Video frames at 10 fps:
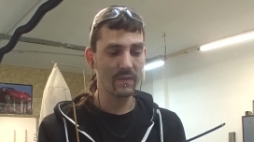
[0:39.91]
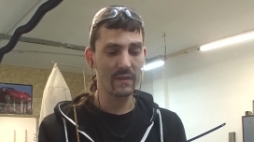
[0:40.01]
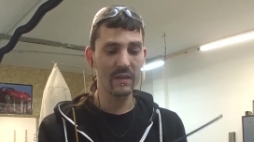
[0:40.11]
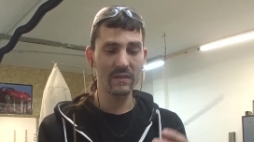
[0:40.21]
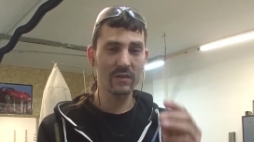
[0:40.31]

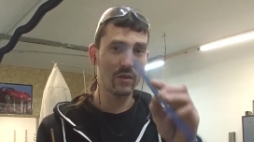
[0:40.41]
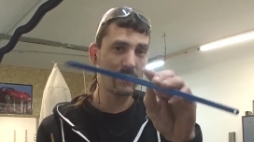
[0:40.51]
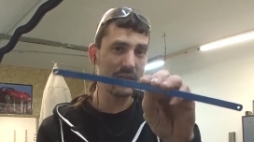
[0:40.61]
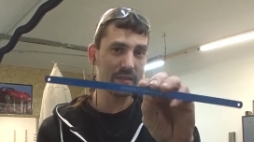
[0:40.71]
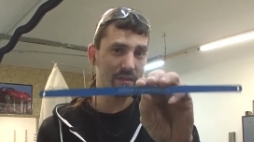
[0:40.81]
these saw
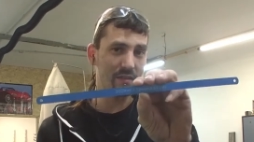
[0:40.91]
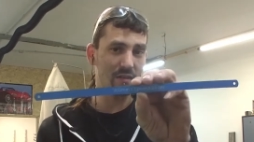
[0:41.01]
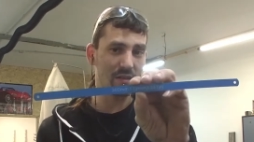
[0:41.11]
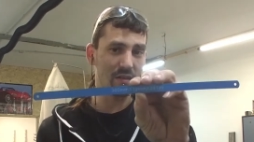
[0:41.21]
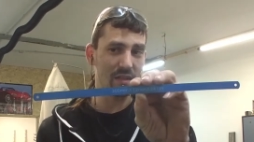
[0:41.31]
blades
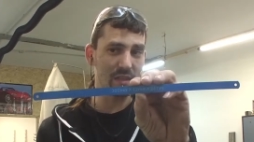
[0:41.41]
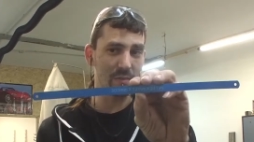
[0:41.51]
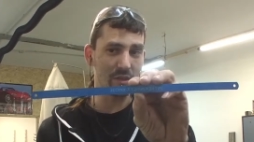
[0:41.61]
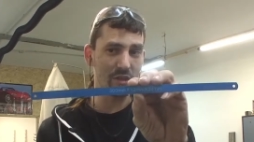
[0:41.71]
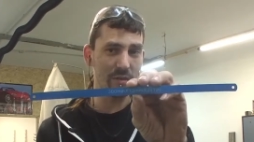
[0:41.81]
are a little
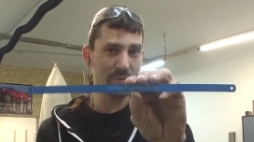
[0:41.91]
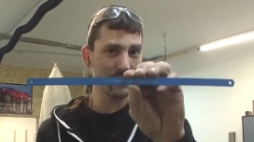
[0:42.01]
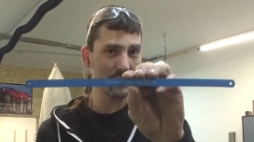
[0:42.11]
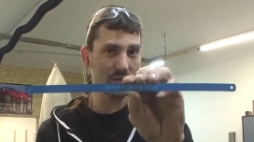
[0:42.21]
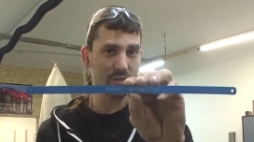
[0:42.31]
bit
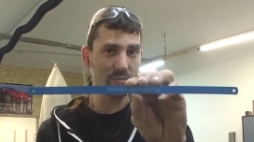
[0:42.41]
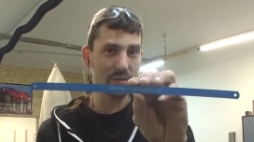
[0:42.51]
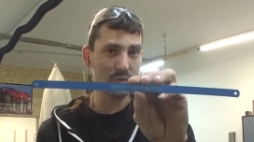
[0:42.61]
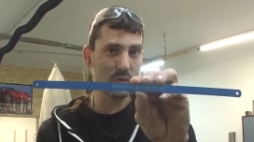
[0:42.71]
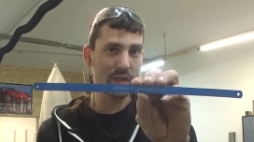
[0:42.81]
cheaper, cost
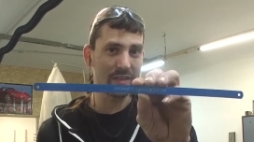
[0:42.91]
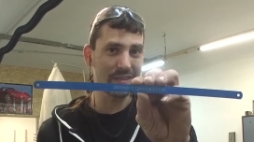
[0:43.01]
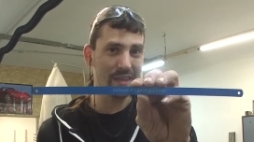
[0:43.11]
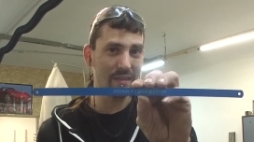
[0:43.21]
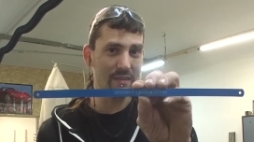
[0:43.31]
about 20
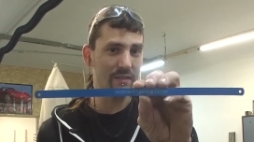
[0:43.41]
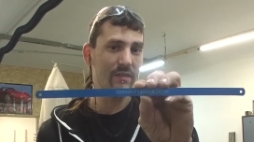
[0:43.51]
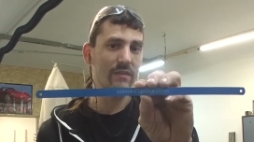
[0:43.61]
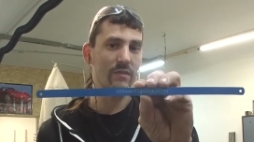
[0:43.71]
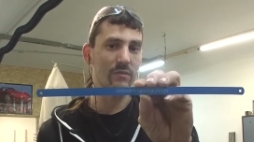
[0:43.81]
cents,
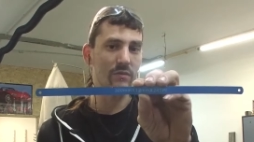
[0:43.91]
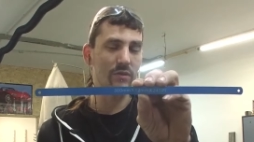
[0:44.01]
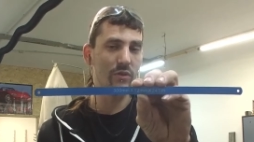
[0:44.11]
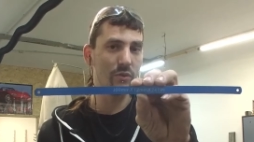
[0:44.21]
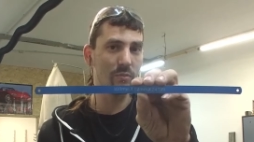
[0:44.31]
so
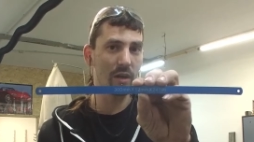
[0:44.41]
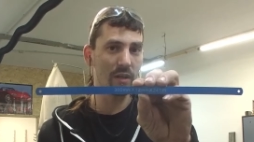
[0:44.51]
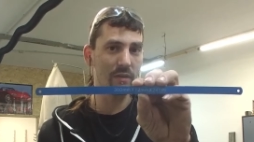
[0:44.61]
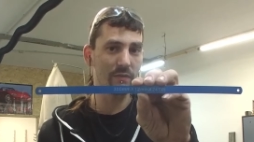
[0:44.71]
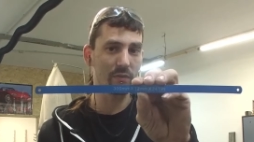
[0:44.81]

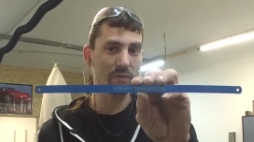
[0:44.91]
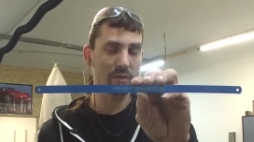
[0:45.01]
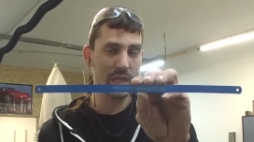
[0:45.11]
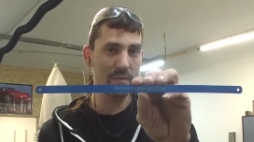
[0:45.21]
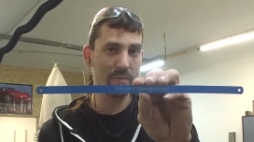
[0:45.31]
$2 for
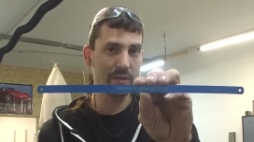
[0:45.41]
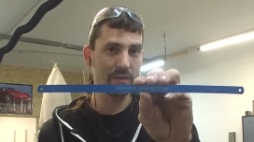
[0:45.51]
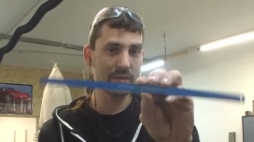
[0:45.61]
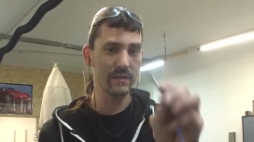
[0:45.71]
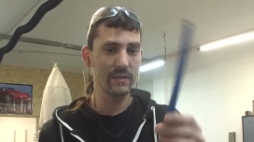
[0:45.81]
10
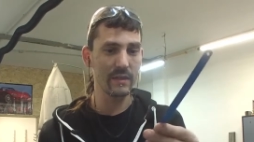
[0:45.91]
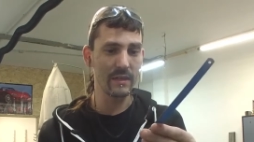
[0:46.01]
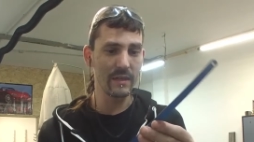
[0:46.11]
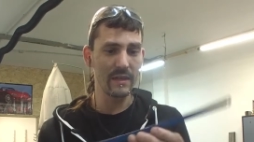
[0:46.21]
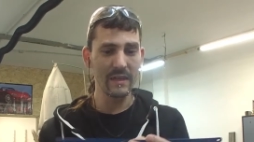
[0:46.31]
pieces,
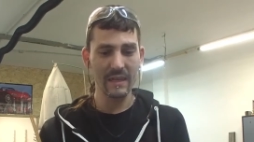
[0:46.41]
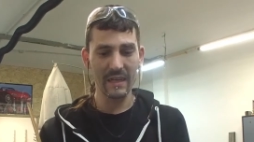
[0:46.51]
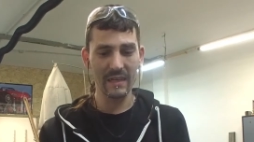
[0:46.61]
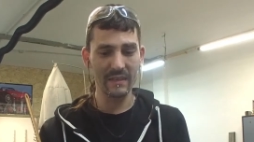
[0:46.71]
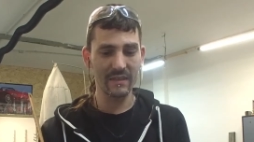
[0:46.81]

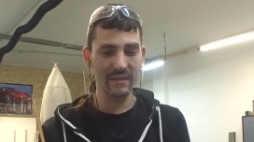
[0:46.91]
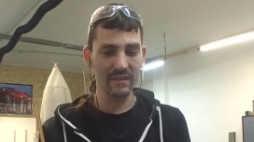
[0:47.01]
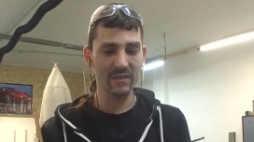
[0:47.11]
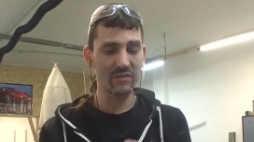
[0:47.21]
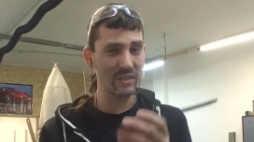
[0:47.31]
and
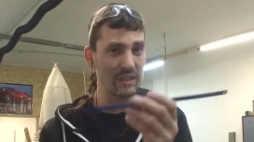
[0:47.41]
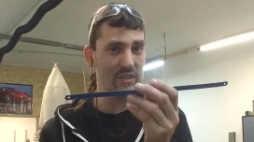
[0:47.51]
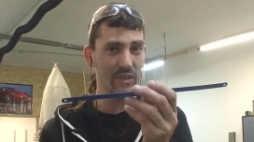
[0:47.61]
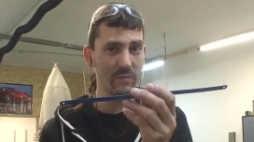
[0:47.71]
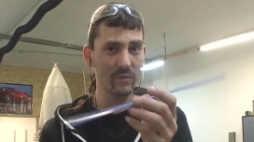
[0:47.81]
these are really
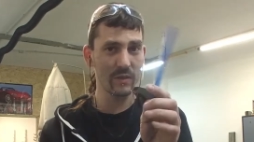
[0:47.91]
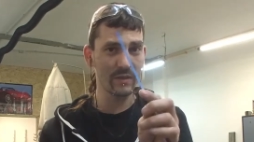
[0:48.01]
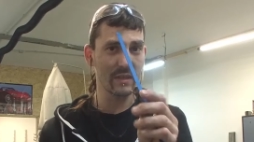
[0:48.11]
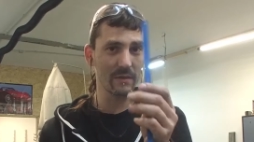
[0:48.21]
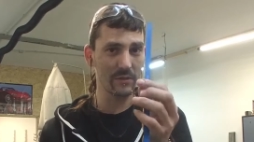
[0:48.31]
cheap
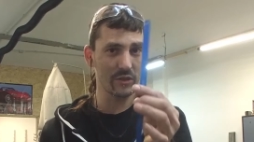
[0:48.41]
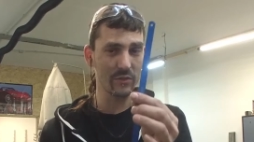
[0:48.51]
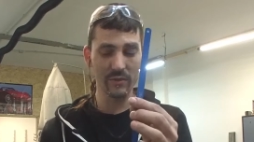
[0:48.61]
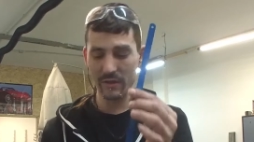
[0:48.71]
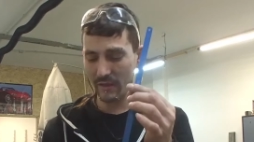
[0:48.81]
ones, and I will show
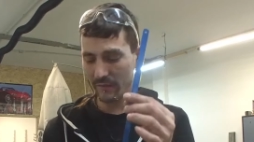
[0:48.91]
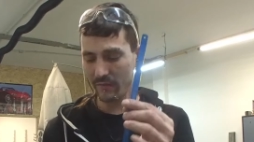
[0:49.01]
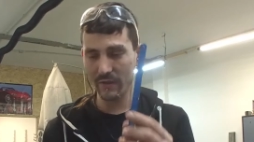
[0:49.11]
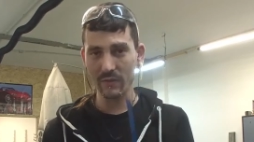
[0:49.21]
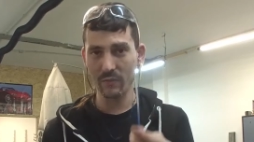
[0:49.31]
you the
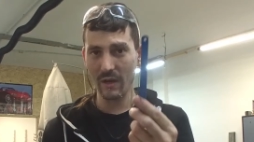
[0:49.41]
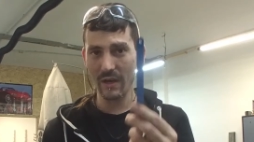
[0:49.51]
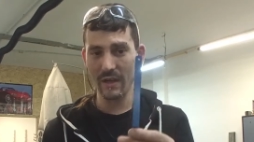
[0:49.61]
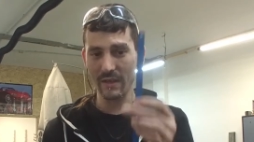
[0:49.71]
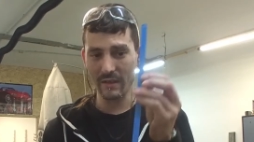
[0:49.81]
difference why